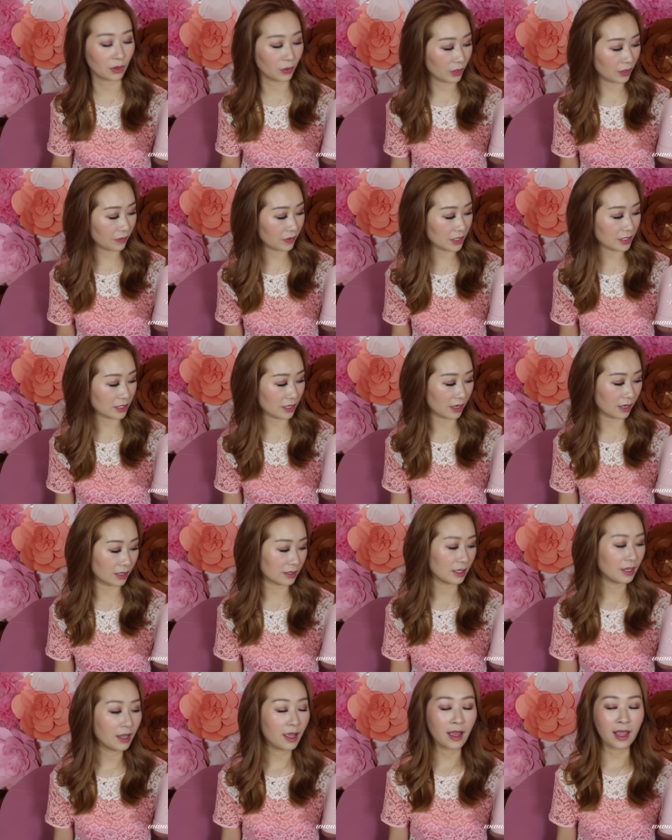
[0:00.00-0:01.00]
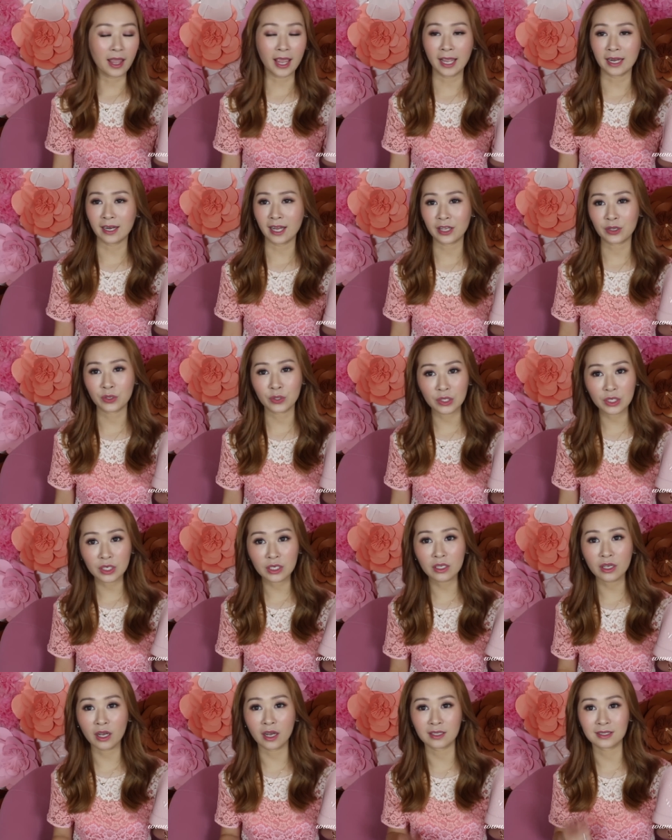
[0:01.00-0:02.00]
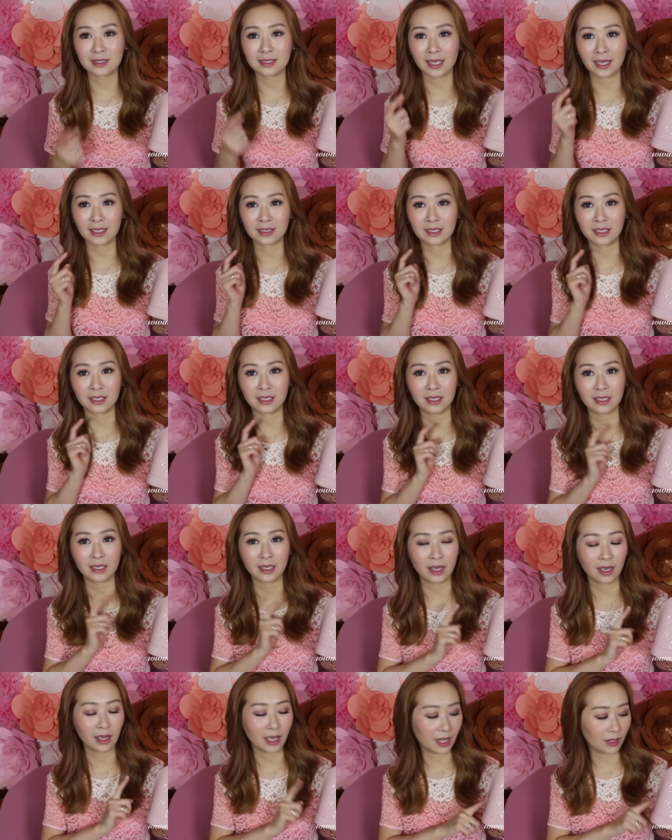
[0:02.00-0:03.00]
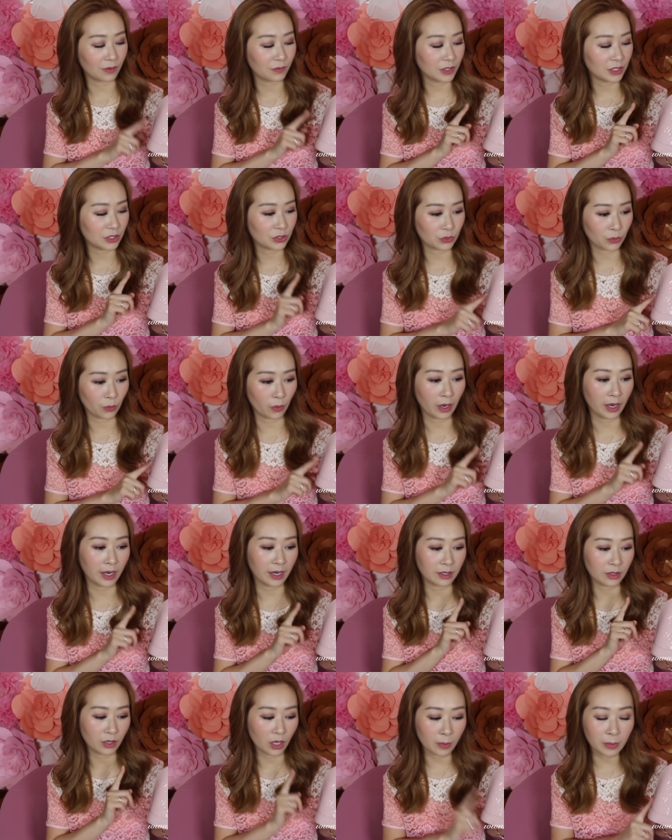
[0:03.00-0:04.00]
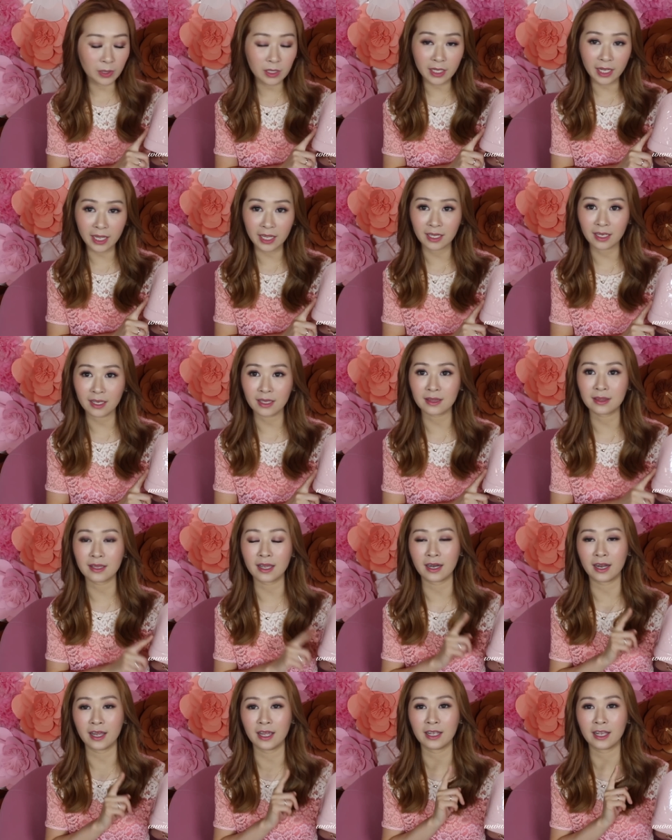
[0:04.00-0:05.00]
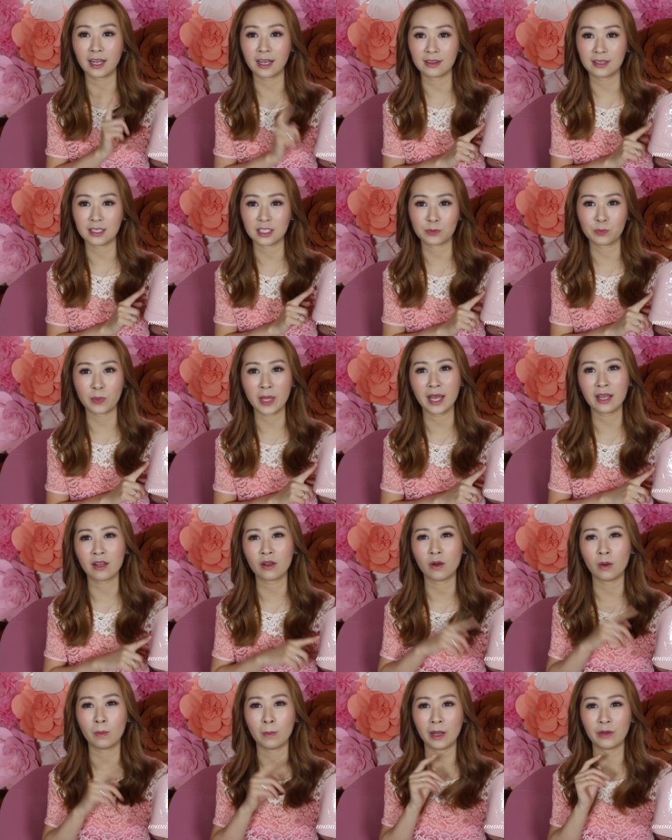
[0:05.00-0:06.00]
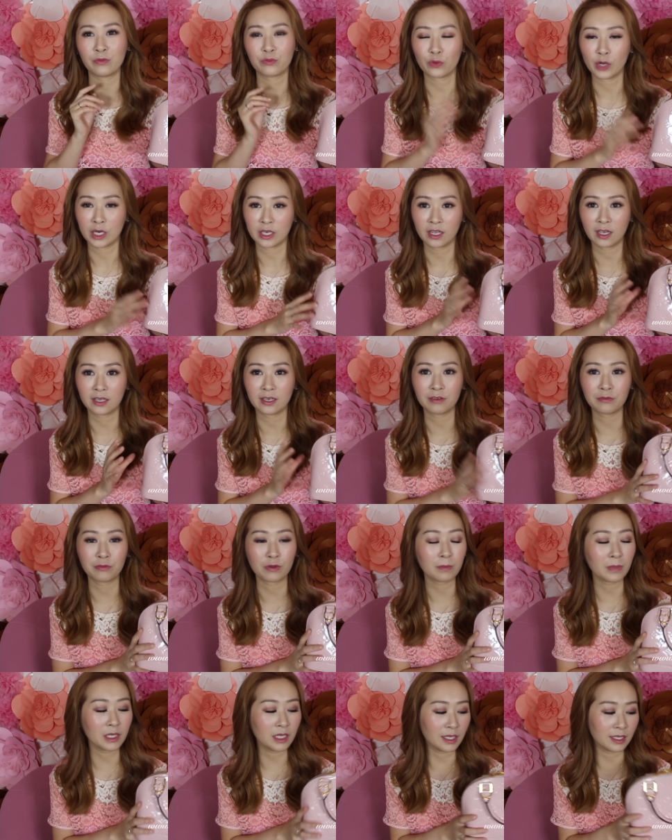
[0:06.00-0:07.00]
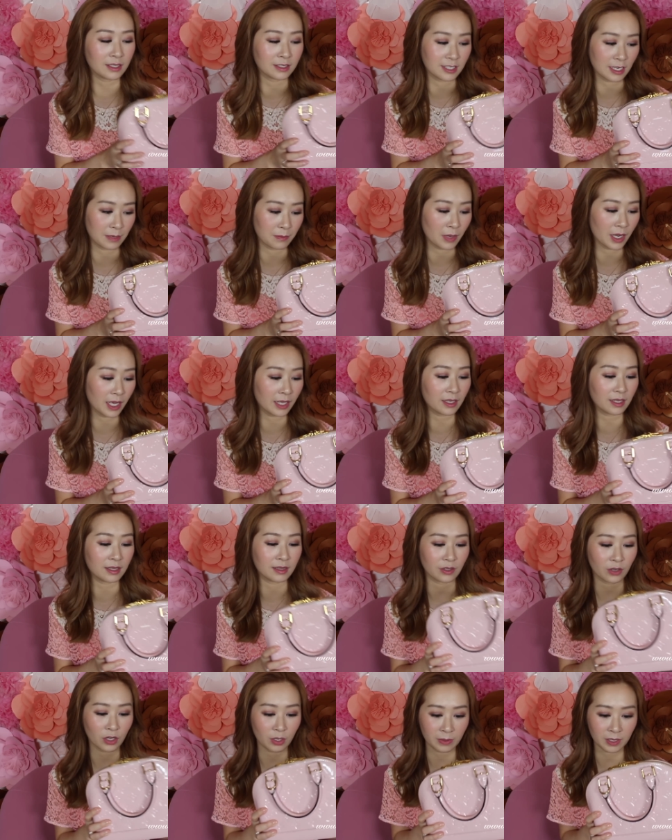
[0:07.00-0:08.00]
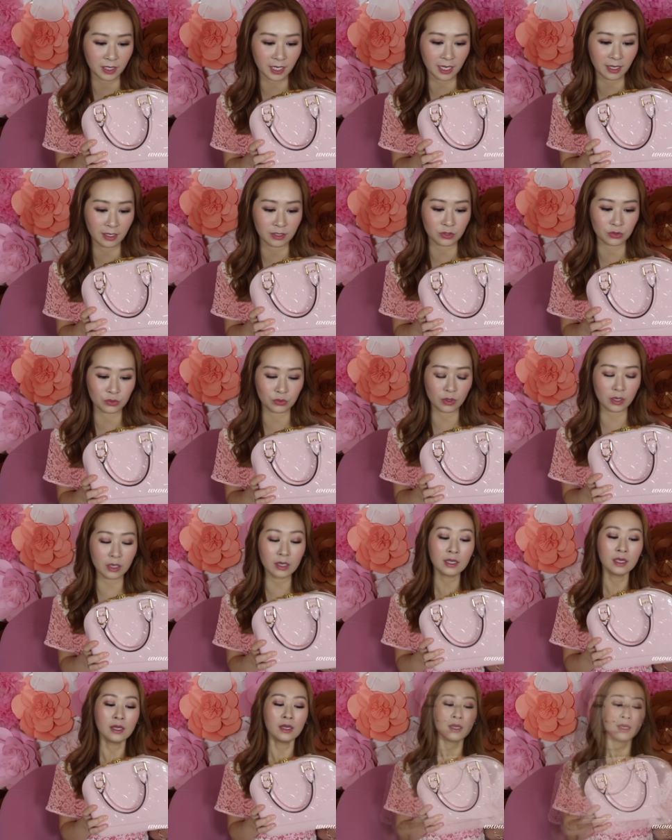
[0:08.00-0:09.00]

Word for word: Louis Vuitton and I couldn't contact the LV store in Copenhagen that I got this bag or my friend got it for me in Denmark in the Copenhagen store.